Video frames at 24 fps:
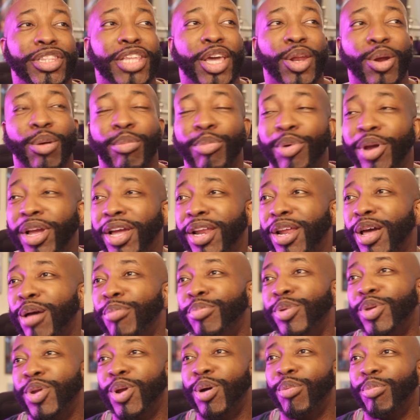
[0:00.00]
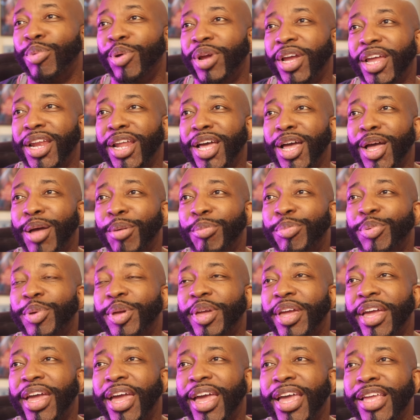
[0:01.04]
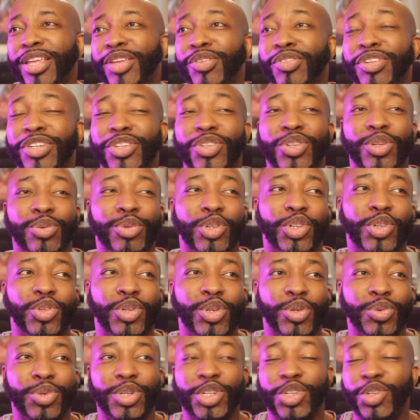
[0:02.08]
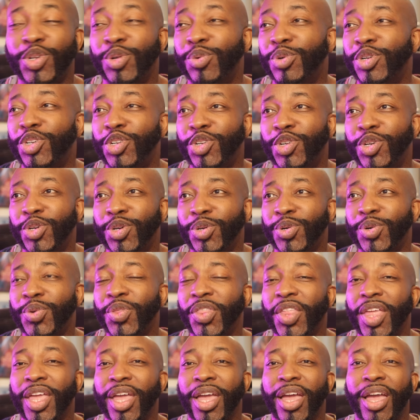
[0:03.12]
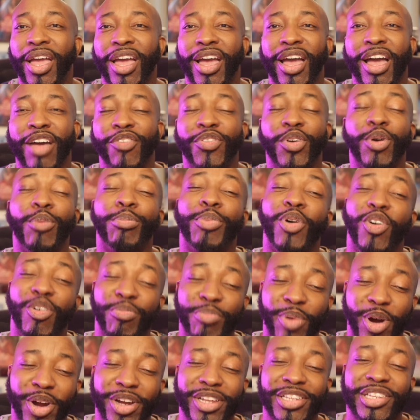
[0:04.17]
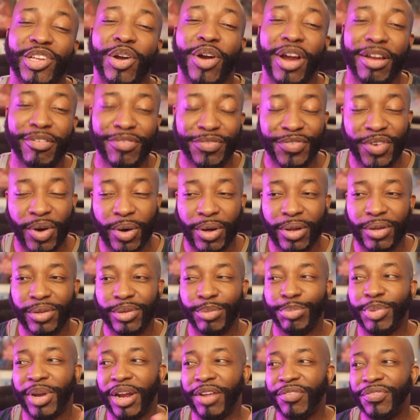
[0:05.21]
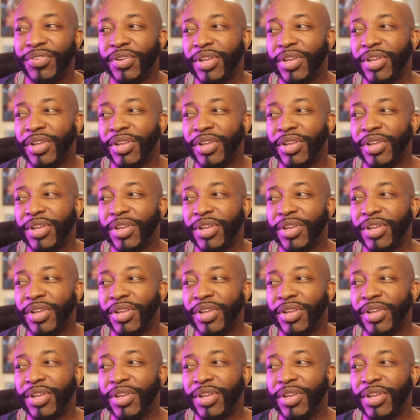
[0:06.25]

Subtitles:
they don't bring it up, you don't bring it up, and you just do what you do, what you do, what you do, I feel both parties are at fault, but I